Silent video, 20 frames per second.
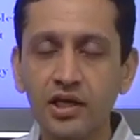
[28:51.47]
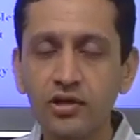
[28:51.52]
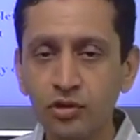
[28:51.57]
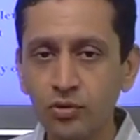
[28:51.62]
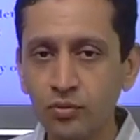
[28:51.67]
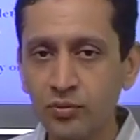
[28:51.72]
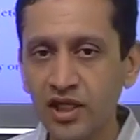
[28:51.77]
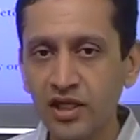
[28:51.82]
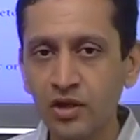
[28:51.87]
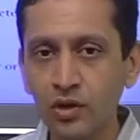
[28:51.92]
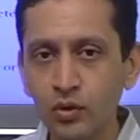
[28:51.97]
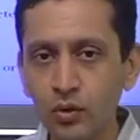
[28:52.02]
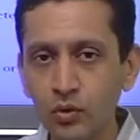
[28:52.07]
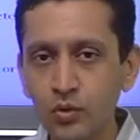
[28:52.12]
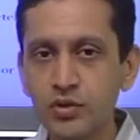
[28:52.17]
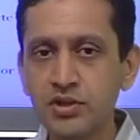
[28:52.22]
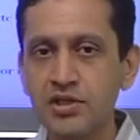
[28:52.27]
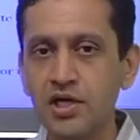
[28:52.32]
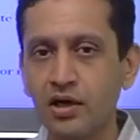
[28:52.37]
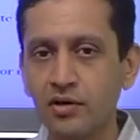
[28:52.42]
and you may
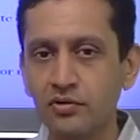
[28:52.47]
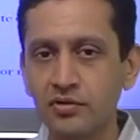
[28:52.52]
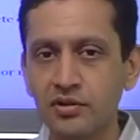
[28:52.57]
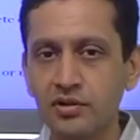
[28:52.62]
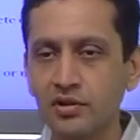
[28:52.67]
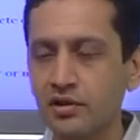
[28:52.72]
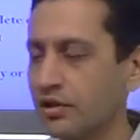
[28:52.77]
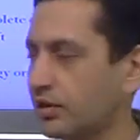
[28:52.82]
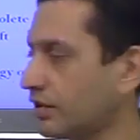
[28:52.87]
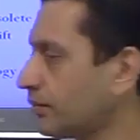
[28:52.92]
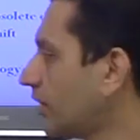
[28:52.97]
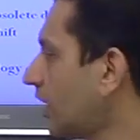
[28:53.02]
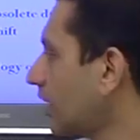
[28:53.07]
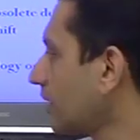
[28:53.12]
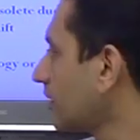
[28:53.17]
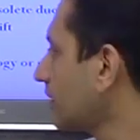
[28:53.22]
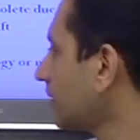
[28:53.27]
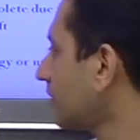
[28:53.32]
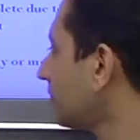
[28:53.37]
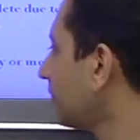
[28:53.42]
lose out in the
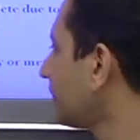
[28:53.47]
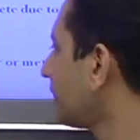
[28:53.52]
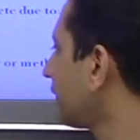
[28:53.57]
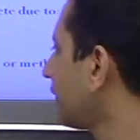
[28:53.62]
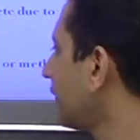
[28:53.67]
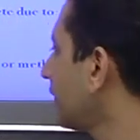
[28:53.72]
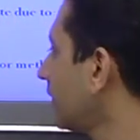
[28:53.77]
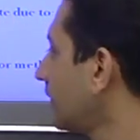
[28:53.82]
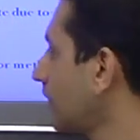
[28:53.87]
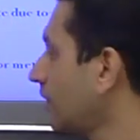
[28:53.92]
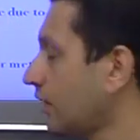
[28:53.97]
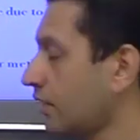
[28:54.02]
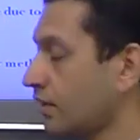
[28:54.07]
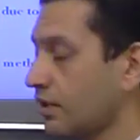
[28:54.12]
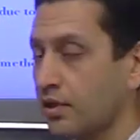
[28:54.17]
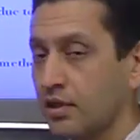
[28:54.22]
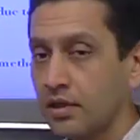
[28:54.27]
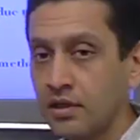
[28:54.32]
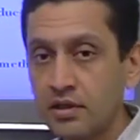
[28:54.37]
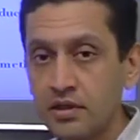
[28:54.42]
bargain.
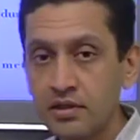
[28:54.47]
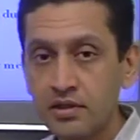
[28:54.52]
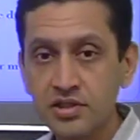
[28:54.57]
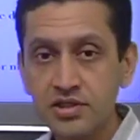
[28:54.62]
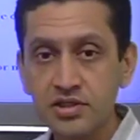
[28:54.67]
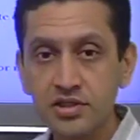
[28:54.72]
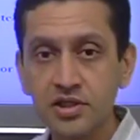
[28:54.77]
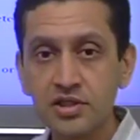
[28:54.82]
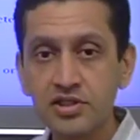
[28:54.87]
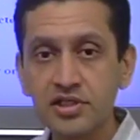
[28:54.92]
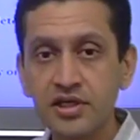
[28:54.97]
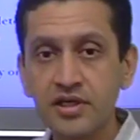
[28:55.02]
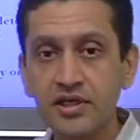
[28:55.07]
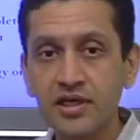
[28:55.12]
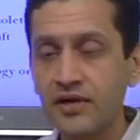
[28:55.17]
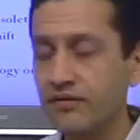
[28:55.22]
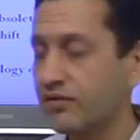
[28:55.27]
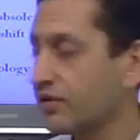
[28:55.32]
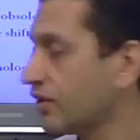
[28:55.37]
Research and